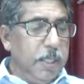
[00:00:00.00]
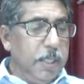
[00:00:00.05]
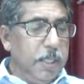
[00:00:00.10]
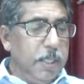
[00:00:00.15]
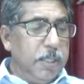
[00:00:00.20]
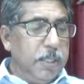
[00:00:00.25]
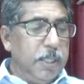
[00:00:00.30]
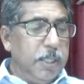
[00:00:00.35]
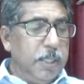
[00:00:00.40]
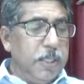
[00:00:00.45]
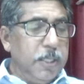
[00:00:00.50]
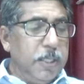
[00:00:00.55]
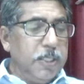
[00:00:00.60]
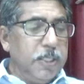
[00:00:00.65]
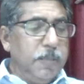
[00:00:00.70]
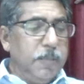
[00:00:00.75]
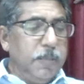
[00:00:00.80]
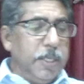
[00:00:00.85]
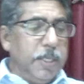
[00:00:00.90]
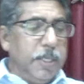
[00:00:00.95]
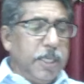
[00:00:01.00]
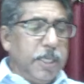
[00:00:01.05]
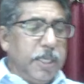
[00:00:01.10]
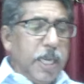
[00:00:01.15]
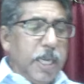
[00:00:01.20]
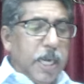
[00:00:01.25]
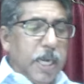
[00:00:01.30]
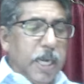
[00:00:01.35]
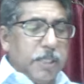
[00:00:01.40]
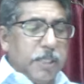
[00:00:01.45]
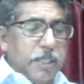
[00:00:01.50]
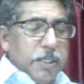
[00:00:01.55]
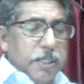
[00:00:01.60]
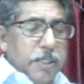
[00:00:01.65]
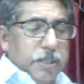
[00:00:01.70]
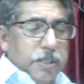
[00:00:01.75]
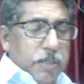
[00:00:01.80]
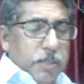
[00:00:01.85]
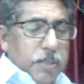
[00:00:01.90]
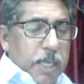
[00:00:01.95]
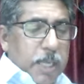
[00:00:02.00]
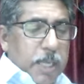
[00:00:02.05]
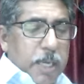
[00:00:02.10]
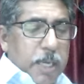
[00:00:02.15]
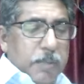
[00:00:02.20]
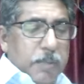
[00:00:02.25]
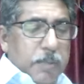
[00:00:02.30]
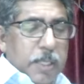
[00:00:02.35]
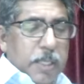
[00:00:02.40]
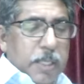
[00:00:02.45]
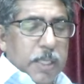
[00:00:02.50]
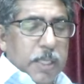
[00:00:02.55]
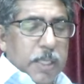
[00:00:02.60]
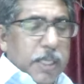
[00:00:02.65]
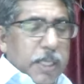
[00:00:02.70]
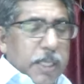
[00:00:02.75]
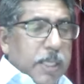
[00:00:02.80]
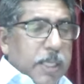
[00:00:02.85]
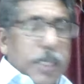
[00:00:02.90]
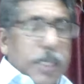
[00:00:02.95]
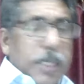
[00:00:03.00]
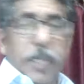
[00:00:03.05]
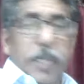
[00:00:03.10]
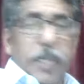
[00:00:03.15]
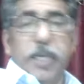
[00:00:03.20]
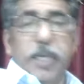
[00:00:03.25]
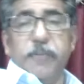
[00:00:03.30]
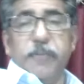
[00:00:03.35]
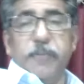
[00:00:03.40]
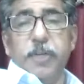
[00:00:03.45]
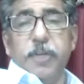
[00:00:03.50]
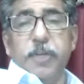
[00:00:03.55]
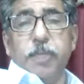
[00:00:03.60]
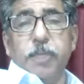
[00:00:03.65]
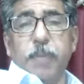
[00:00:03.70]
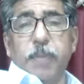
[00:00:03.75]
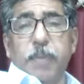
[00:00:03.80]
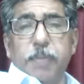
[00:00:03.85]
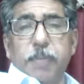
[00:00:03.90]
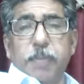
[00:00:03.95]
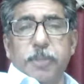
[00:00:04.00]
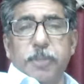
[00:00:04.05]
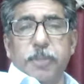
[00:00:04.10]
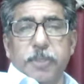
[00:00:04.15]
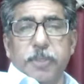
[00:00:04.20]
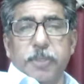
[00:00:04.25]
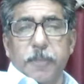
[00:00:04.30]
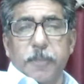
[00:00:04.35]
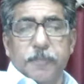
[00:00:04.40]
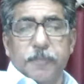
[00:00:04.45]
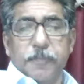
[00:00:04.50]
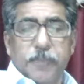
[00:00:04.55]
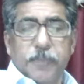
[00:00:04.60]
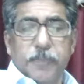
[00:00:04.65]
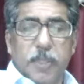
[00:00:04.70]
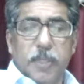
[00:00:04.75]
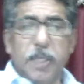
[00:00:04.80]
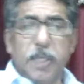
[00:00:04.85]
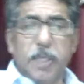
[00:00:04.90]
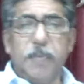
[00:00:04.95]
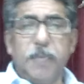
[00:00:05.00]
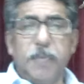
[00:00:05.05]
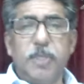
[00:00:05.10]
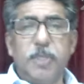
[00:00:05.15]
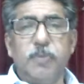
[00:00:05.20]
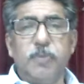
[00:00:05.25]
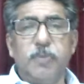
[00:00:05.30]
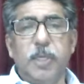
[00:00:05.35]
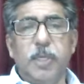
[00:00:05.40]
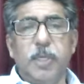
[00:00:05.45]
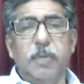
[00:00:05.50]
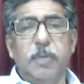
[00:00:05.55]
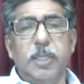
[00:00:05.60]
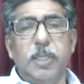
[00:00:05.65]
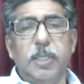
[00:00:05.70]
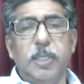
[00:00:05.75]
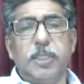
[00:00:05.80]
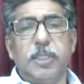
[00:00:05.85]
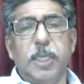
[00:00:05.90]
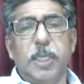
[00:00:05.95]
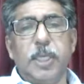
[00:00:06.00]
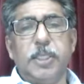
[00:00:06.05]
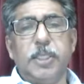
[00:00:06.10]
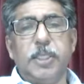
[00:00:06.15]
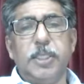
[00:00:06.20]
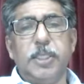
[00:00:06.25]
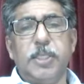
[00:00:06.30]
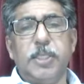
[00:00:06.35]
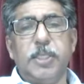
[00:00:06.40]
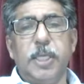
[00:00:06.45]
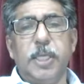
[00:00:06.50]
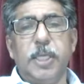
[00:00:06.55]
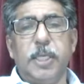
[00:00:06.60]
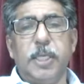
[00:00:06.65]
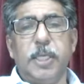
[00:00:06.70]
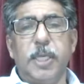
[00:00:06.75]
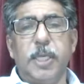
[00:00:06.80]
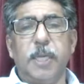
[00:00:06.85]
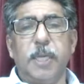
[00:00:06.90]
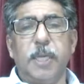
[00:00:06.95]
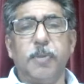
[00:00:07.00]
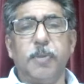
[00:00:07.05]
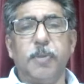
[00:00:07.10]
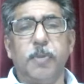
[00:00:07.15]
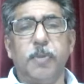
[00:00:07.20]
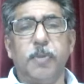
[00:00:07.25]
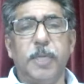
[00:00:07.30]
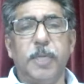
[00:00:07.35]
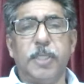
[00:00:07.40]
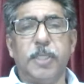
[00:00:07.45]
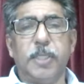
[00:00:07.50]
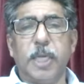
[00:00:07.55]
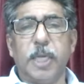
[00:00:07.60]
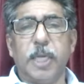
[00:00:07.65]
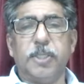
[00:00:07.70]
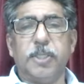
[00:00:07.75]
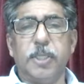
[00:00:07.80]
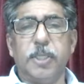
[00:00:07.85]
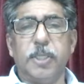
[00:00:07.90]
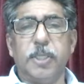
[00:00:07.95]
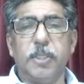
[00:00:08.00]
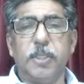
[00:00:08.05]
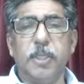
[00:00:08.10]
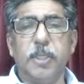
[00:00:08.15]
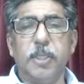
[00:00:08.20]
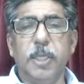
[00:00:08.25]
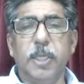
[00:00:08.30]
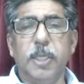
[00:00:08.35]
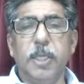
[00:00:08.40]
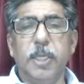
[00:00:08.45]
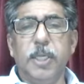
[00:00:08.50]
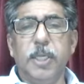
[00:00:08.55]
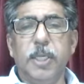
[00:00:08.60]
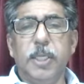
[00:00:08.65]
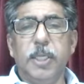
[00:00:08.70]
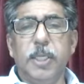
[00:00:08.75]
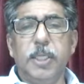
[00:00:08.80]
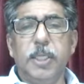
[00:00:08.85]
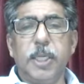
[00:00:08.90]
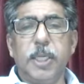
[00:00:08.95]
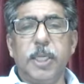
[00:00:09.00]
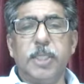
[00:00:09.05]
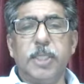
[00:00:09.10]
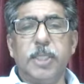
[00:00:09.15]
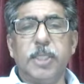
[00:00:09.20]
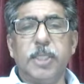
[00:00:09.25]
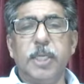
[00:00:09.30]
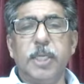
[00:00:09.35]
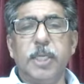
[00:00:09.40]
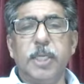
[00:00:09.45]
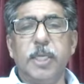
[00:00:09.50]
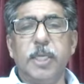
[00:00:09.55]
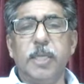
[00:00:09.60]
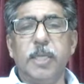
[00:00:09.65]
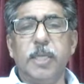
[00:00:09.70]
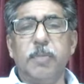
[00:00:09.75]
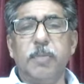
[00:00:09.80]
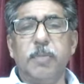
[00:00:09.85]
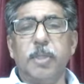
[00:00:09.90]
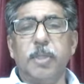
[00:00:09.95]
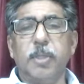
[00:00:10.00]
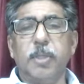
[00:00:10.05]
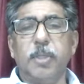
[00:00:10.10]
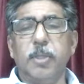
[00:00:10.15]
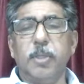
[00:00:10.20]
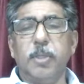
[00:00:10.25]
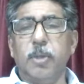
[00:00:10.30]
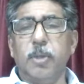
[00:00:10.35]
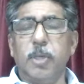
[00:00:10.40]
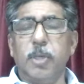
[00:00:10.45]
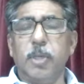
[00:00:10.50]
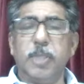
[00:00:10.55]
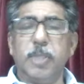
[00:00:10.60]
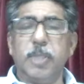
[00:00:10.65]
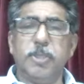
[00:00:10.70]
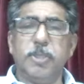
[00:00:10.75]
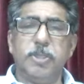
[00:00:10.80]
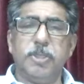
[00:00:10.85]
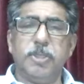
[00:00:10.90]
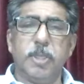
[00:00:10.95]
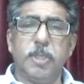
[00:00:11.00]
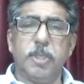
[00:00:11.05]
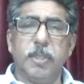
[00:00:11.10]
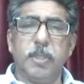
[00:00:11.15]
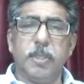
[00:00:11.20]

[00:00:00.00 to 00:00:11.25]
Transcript: The disciplinary action should have a definite purpose. That means whenever the church is taking an appropriate action against an erring brother or a sister,